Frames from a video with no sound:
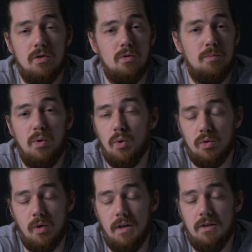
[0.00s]
do
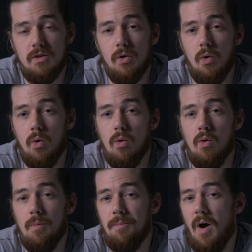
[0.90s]
portraits
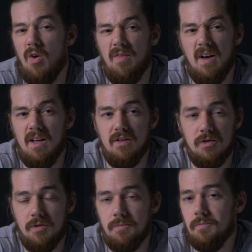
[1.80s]
or
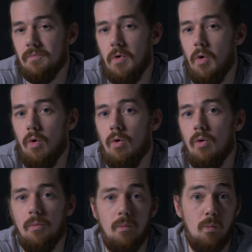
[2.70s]
overheads
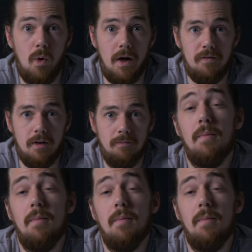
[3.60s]
or whatever.